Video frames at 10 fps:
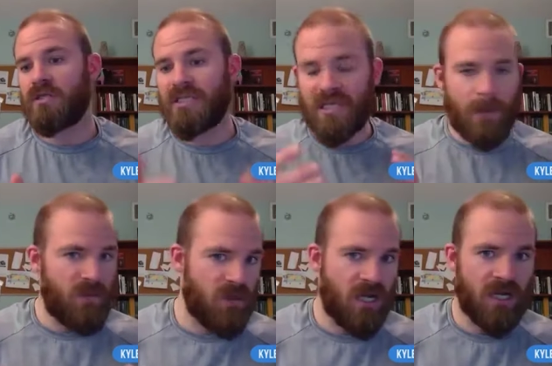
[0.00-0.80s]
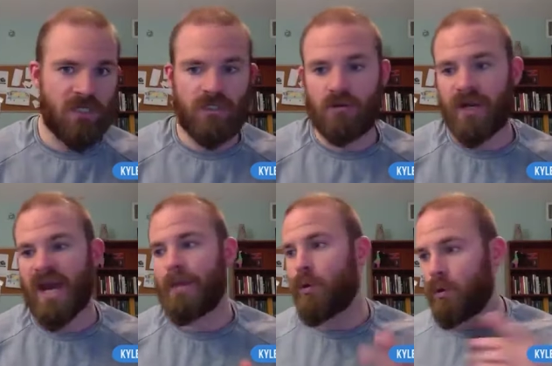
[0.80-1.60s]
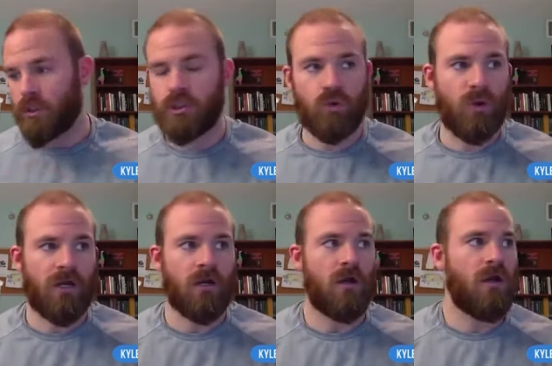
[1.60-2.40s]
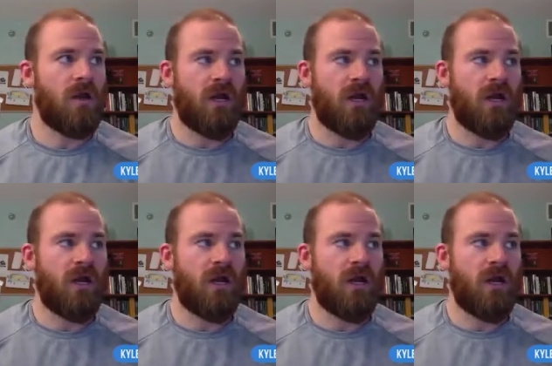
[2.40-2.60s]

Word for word: DMing me on Instagram or Twitter,